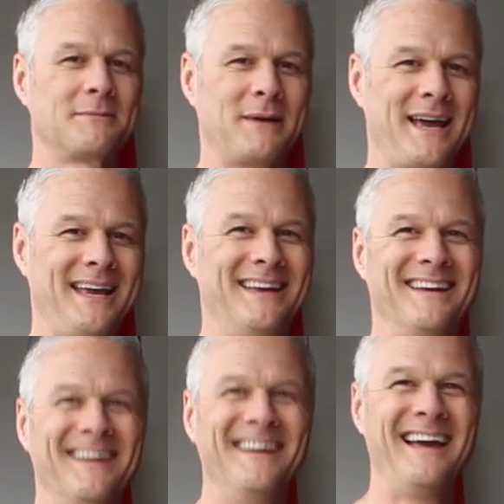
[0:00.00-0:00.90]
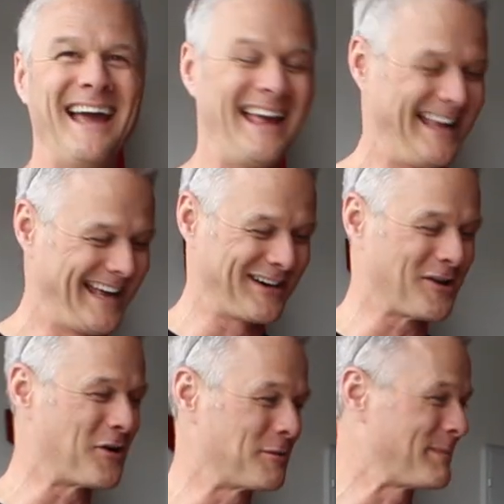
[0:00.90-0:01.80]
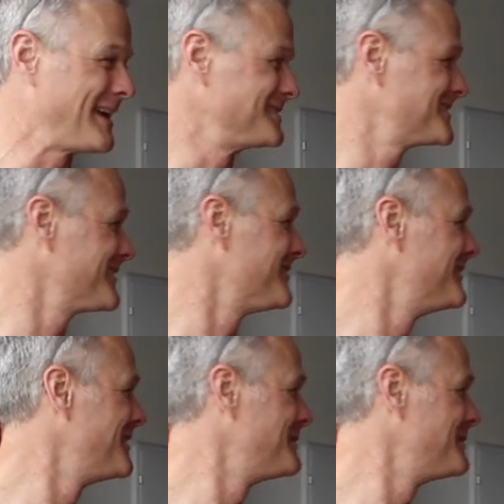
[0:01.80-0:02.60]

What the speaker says: to pay and a car to paint still.